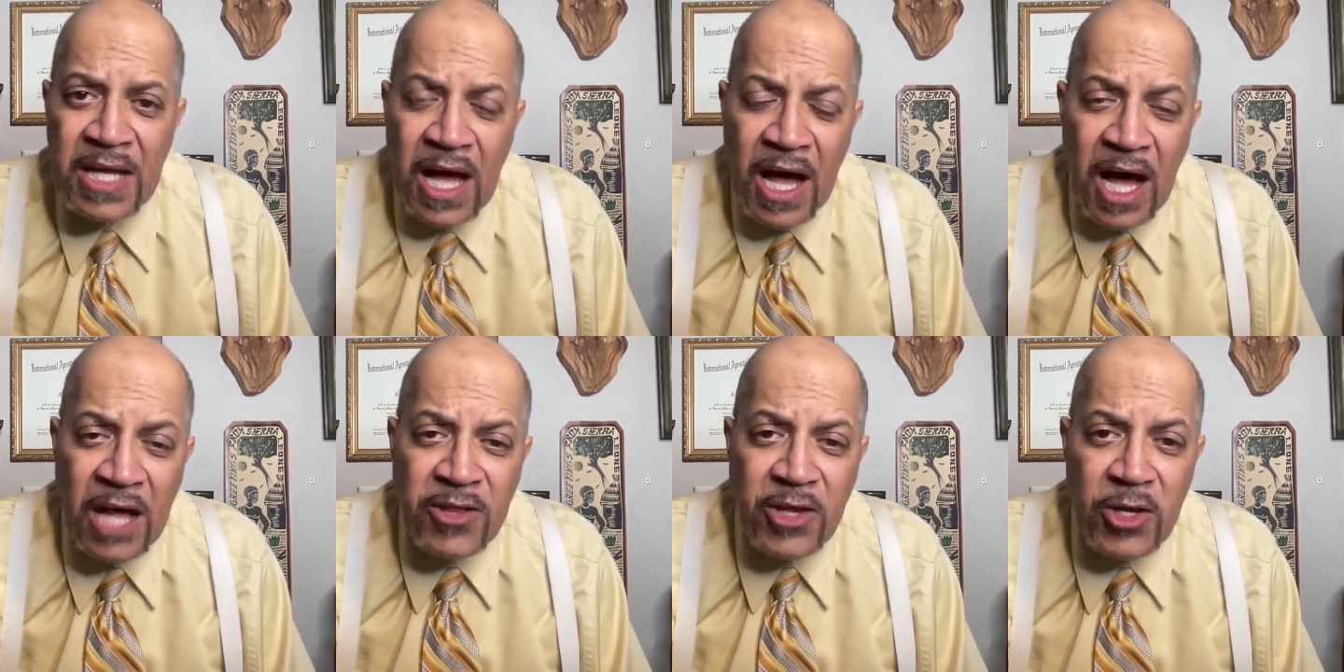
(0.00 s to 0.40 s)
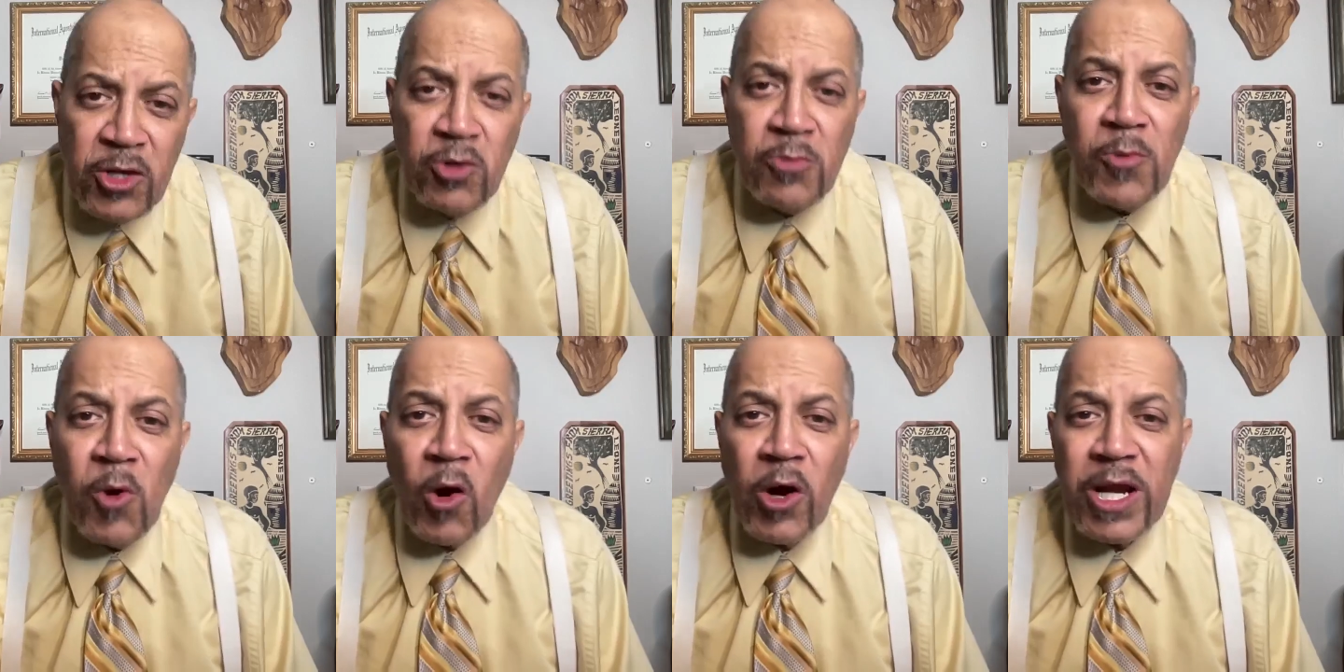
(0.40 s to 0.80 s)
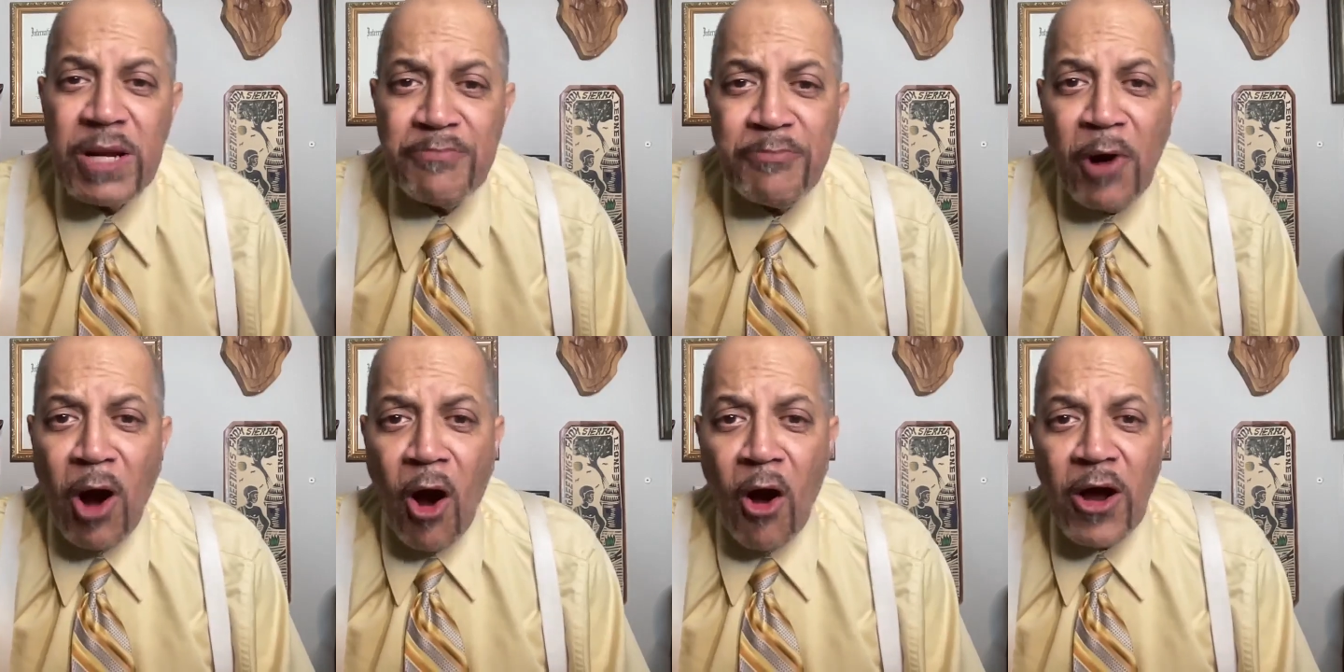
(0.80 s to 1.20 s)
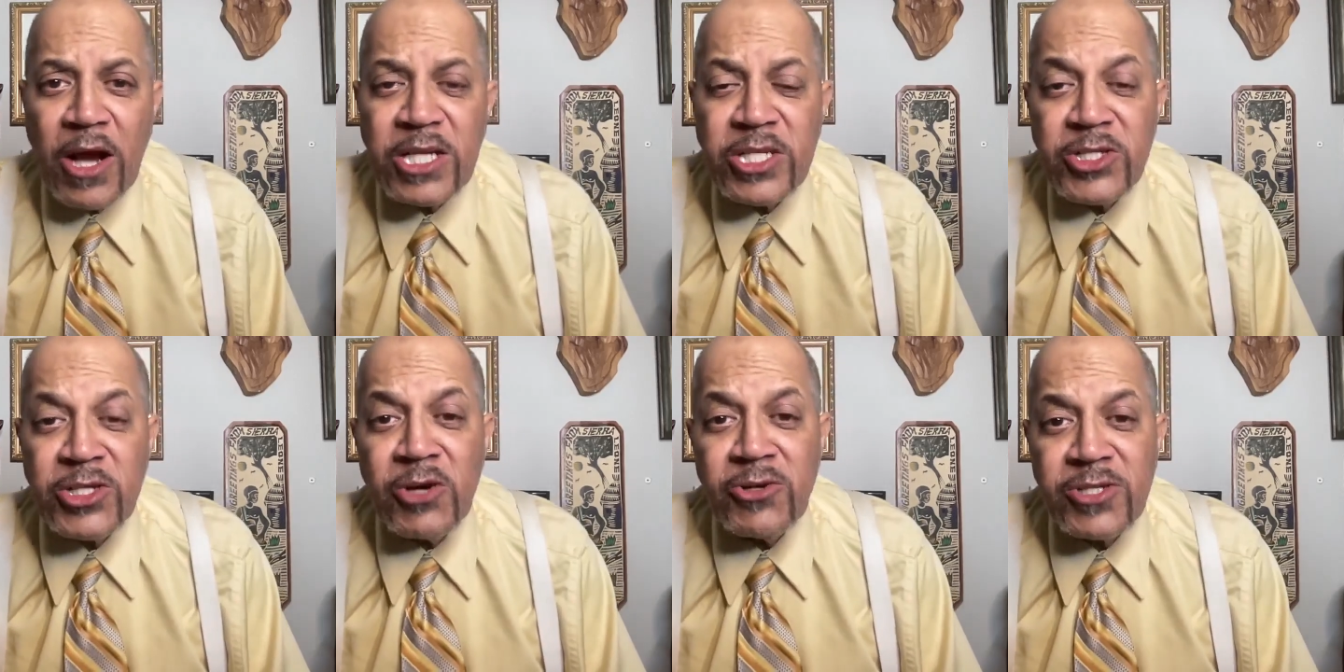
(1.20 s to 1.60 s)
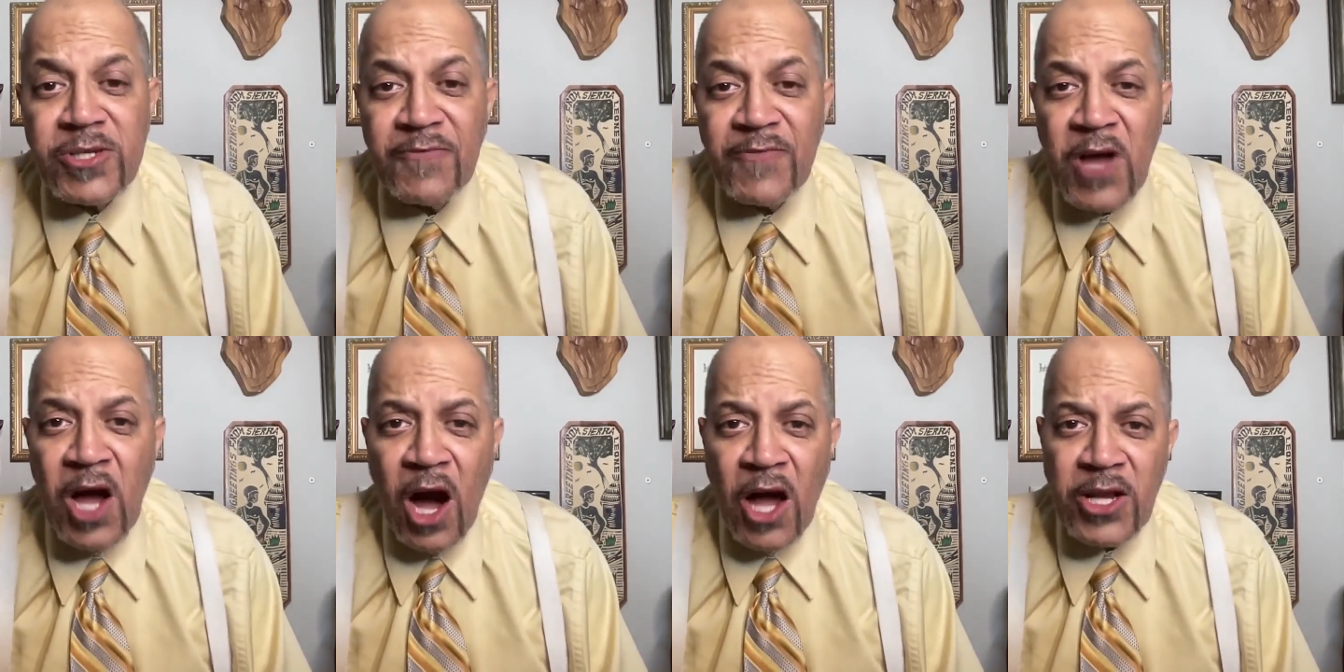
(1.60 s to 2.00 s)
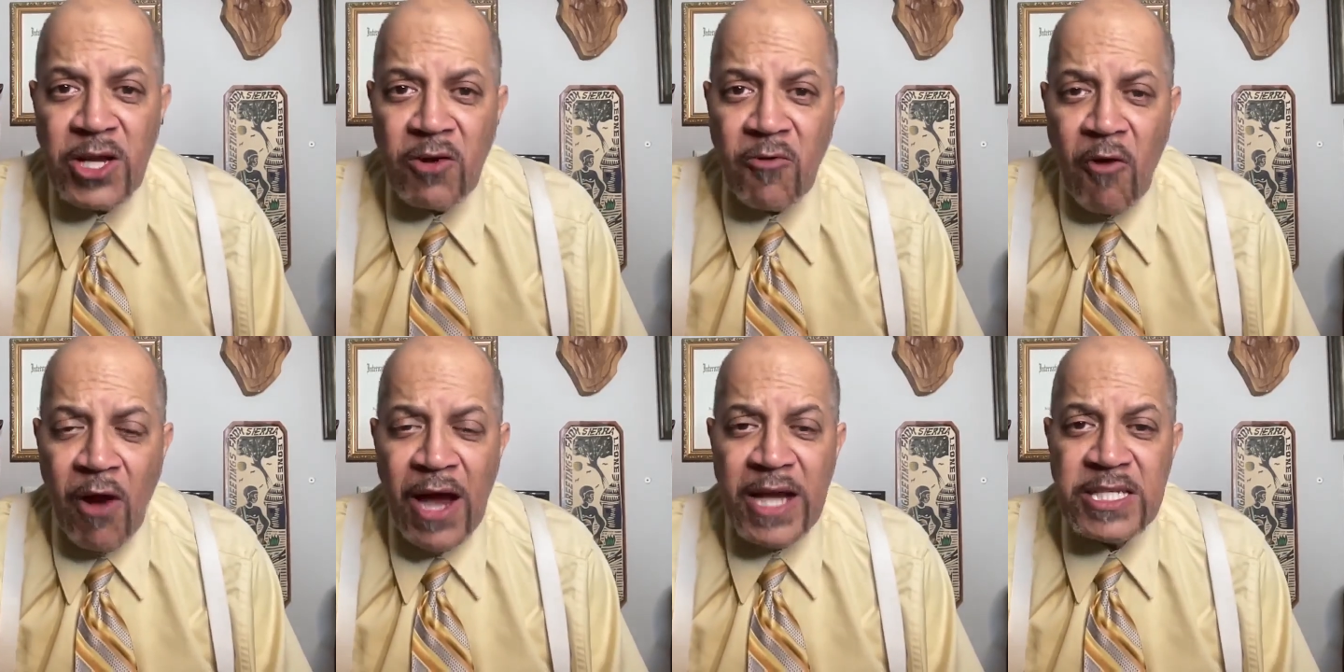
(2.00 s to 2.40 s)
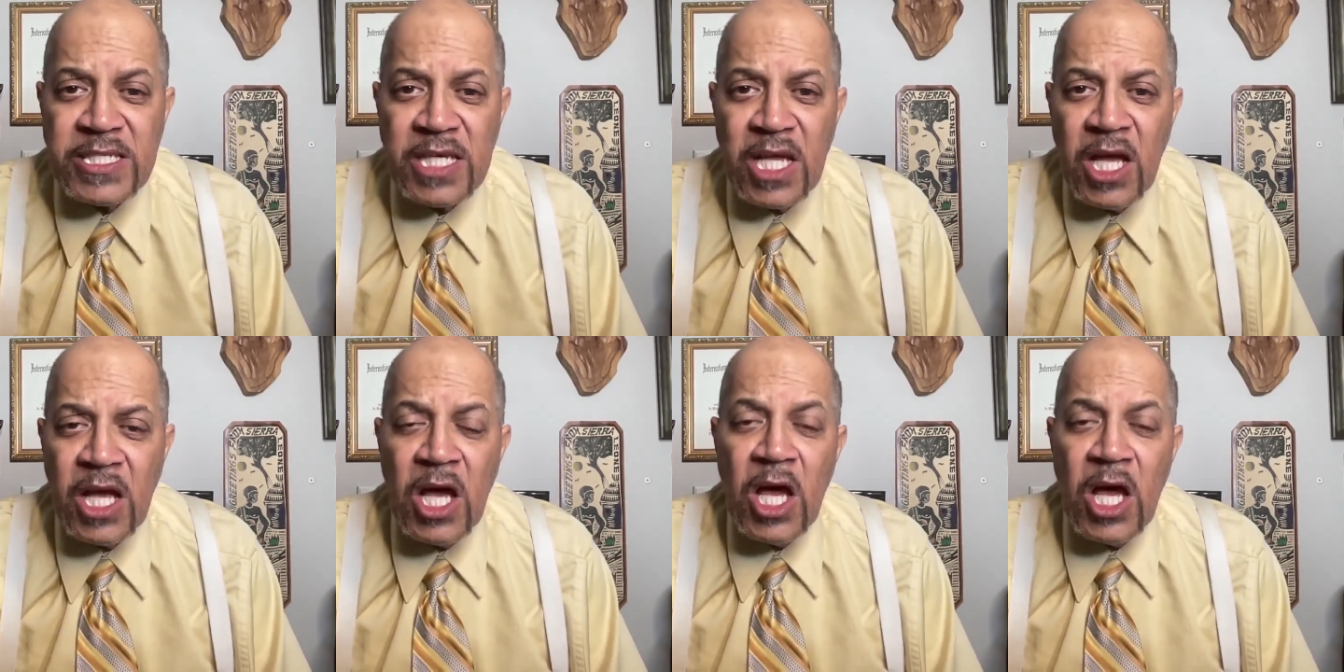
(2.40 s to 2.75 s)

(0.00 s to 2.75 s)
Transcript: uh, the New Morgan Park Church of God in Christ